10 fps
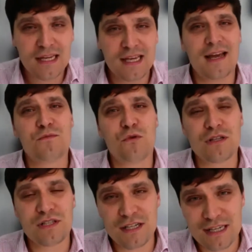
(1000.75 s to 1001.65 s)
Yeah, it
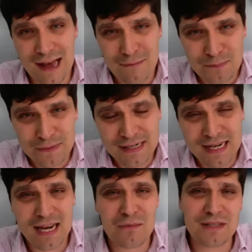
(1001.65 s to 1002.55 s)
wants a
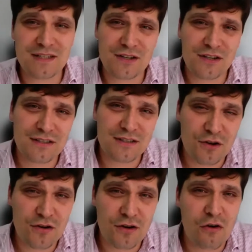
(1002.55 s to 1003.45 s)
company with a certain
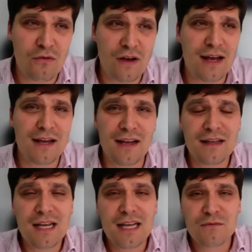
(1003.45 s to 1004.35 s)

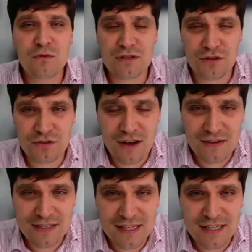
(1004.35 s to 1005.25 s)
turnover, wants you to
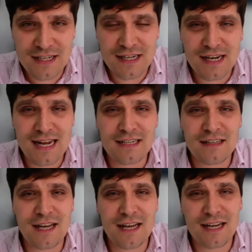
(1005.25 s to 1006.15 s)
have existed in
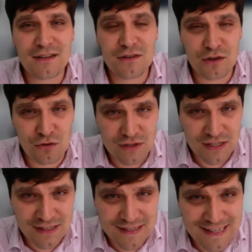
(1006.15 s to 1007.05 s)
Adelaide, looks
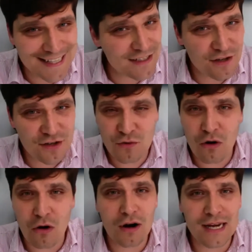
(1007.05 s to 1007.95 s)
at the sector you
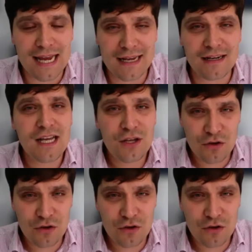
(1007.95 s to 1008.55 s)
are in.